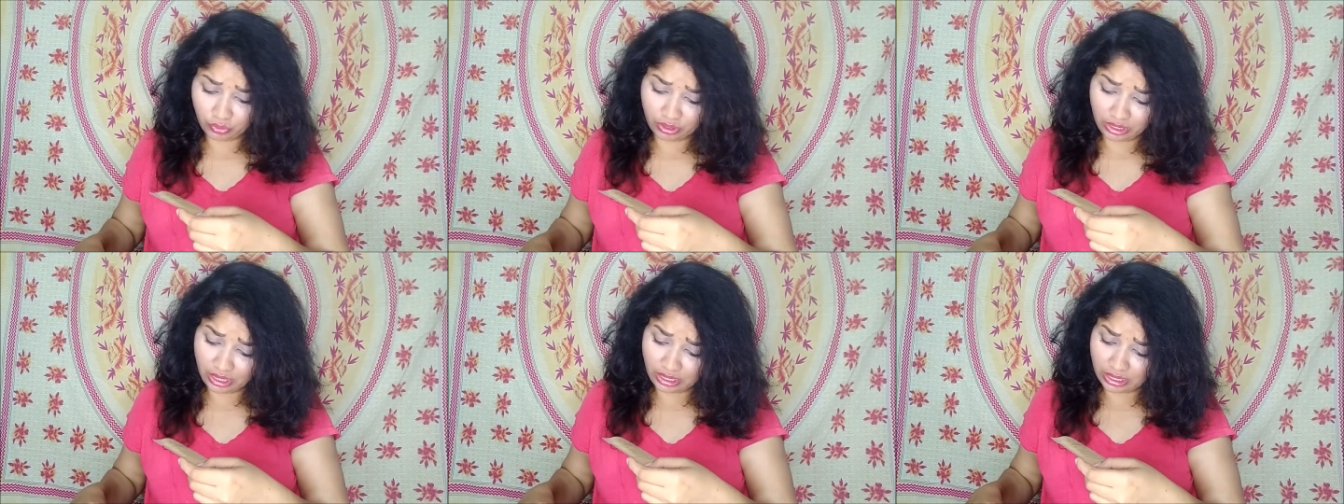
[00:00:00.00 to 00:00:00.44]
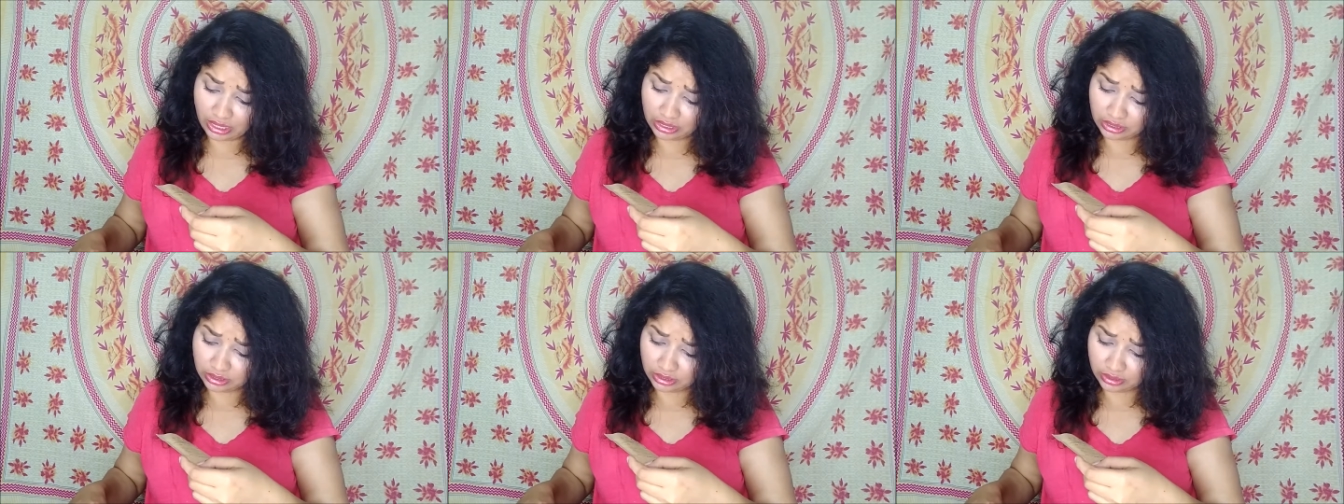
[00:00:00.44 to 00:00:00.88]
only, I
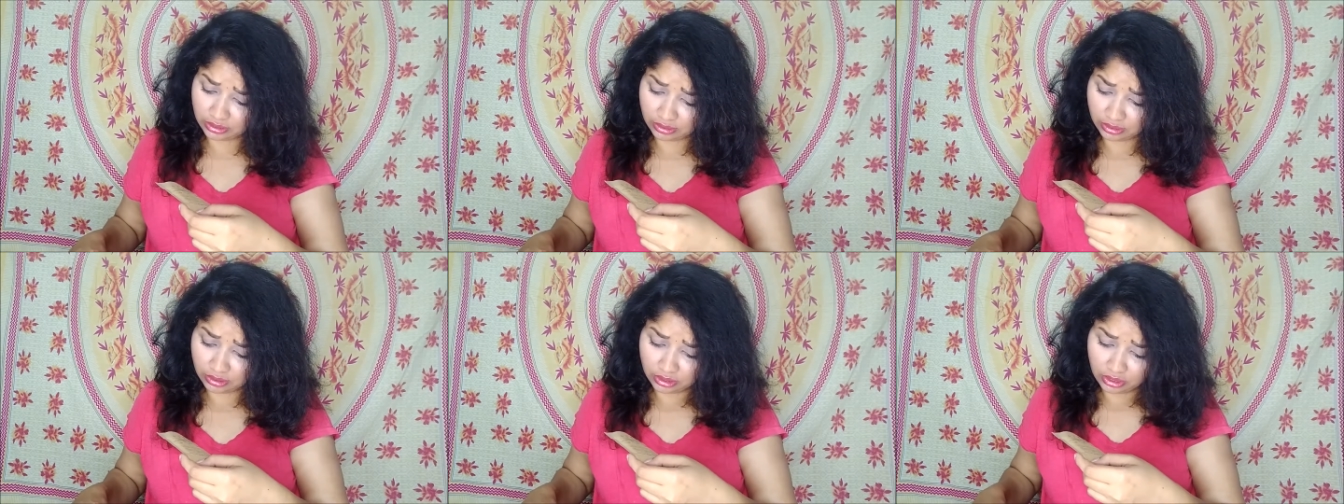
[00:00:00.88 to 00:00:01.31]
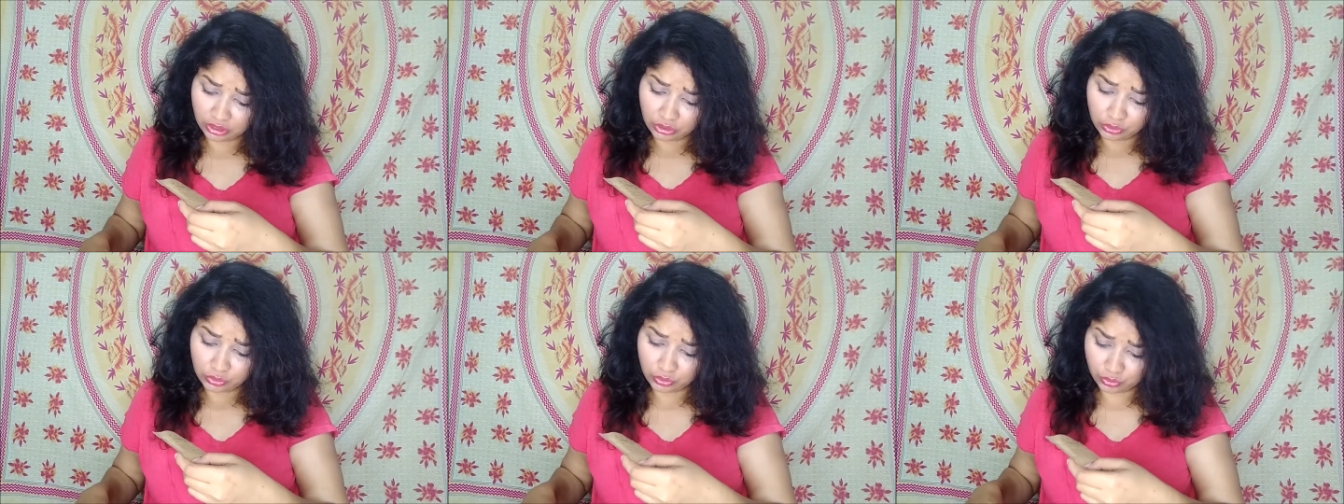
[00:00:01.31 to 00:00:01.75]
guess.
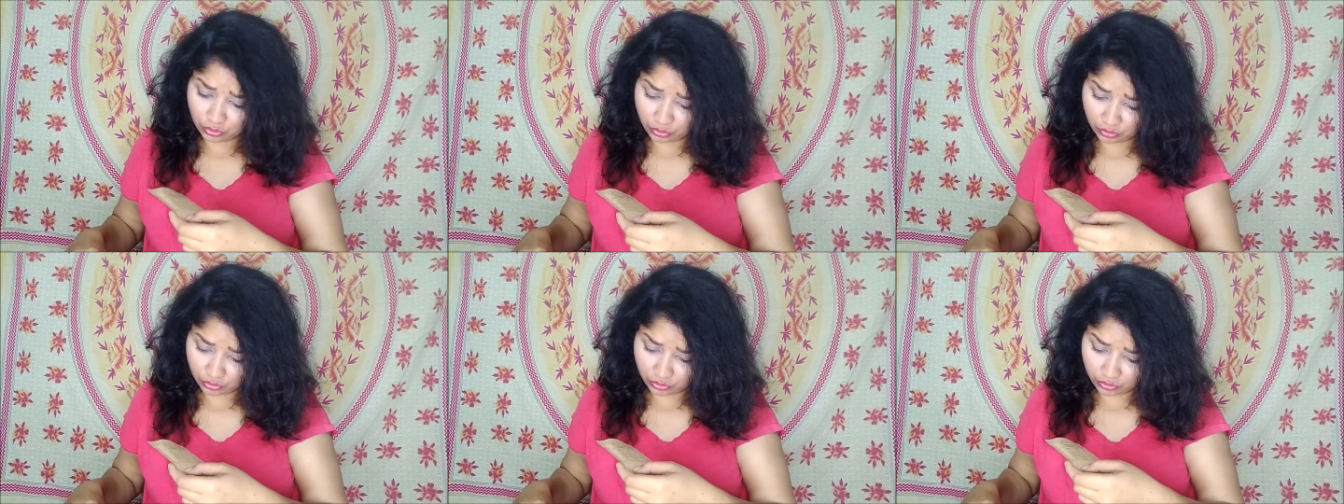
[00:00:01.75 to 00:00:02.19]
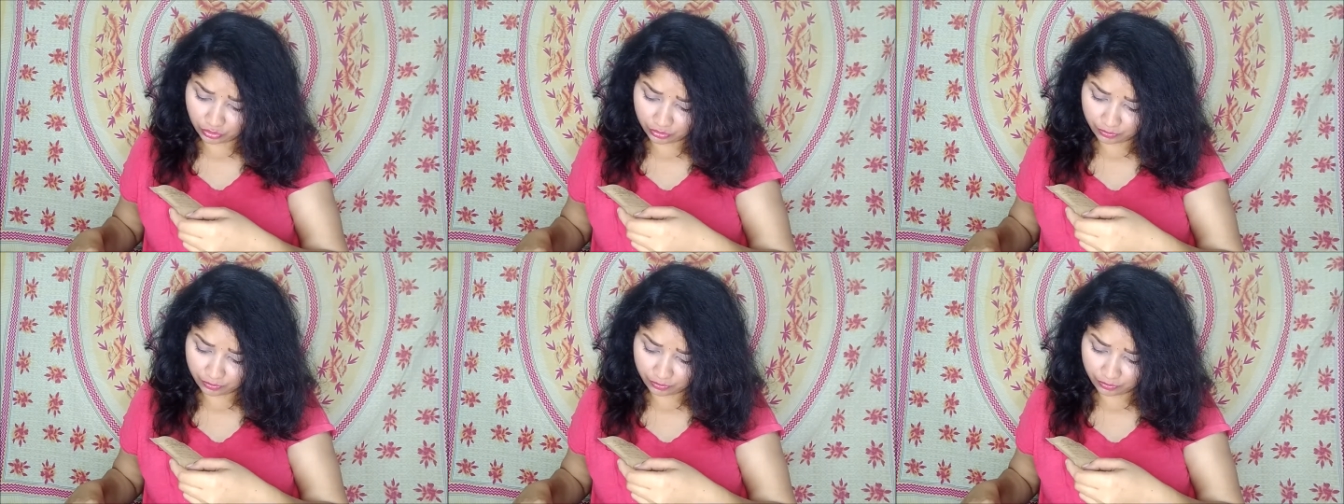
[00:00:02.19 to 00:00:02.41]
So